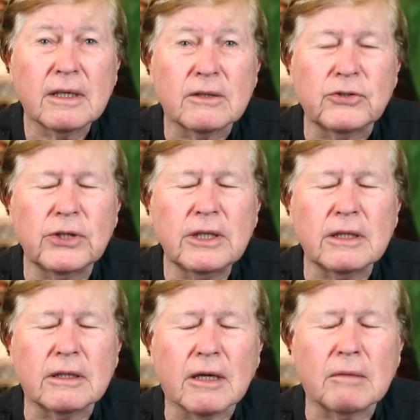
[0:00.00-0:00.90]

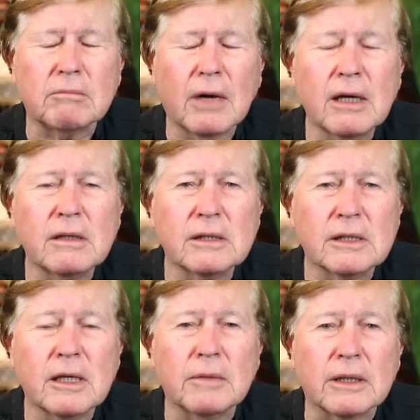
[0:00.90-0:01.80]
Gee, a mild
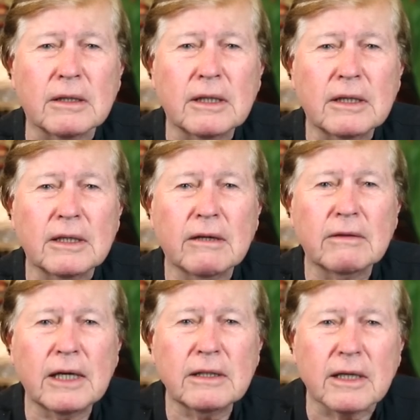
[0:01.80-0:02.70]
summer. Now
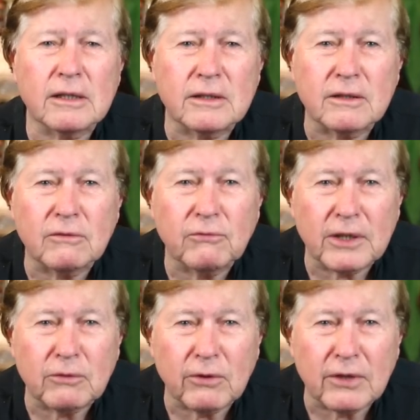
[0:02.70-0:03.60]
that doesn't
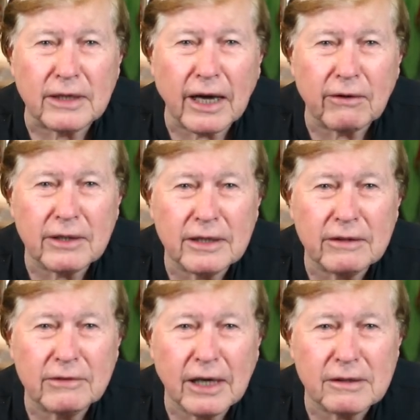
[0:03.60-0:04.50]
fit with the
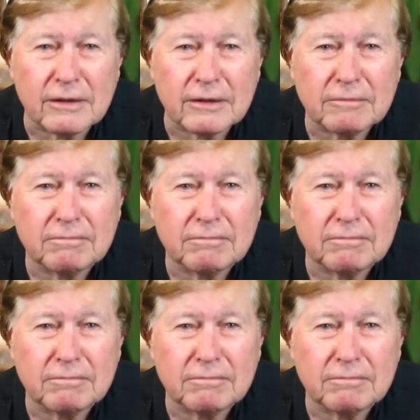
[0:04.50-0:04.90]
narrative, does it?